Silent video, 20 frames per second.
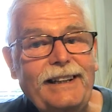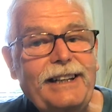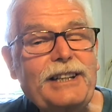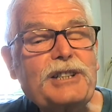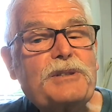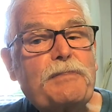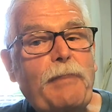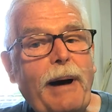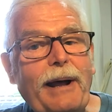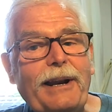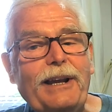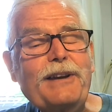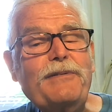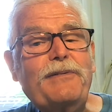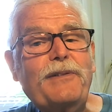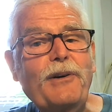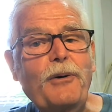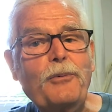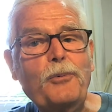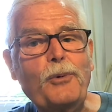It's
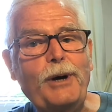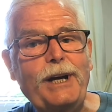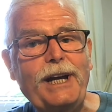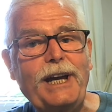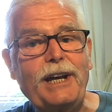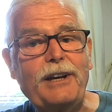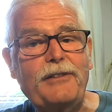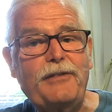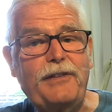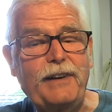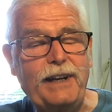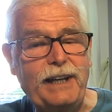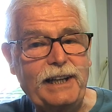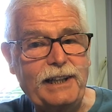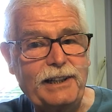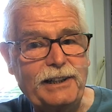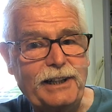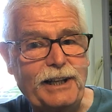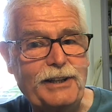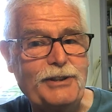Barry from
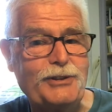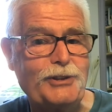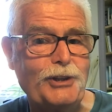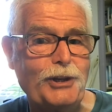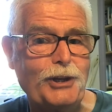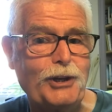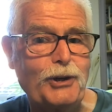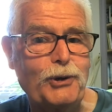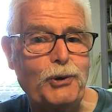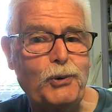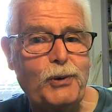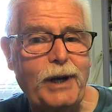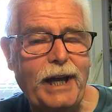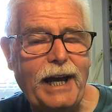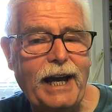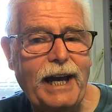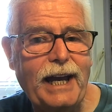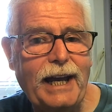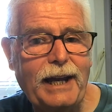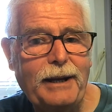Wakefield in the
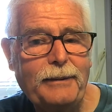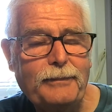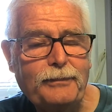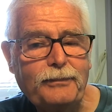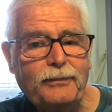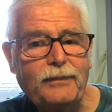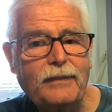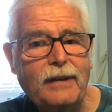UK,